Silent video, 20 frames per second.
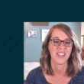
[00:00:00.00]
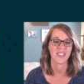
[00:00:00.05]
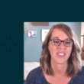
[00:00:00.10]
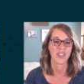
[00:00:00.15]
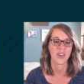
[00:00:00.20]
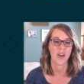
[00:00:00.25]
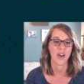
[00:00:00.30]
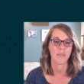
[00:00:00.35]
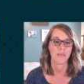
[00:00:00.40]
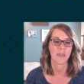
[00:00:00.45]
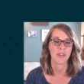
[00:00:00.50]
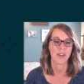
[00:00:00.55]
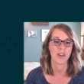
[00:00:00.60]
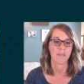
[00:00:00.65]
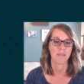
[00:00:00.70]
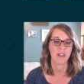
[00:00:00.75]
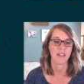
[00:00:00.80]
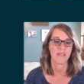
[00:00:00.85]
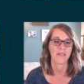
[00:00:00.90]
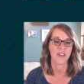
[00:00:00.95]
So up here
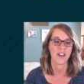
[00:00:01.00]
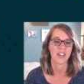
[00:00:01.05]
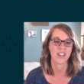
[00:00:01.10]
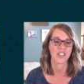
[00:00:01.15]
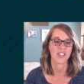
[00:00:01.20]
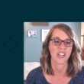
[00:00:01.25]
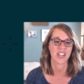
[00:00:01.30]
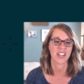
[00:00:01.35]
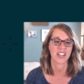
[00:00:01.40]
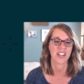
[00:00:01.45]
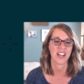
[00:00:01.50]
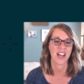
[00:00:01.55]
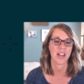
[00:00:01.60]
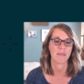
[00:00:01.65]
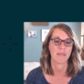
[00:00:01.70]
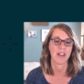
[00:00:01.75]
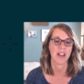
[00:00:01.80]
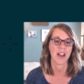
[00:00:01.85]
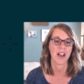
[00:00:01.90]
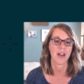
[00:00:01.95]
on my function,
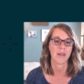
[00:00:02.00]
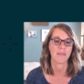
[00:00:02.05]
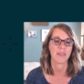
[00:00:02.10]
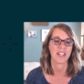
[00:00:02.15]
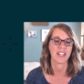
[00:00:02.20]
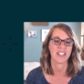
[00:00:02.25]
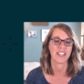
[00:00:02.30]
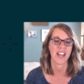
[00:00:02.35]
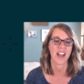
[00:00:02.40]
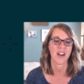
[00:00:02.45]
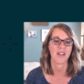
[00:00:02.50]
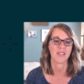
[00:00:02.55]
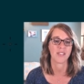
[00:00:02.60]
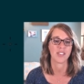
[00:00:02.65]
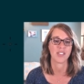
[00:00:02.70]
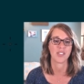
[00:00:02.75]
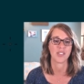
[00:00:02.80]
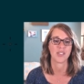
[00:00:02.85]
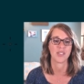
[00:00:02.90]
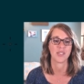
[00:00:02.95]
I'm coming
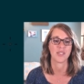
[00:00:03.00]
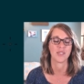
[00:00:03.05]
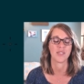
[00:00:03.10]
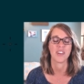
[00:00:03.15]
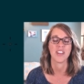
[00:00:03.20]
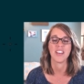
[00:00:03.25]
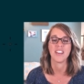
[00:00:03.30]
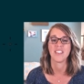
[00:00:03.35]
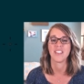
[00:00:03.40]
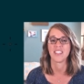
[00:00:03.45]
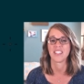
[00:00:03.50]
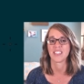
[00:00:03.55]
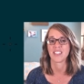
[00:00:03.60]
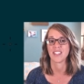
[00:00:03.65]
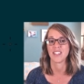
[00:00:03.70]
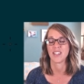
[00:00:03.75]
down to this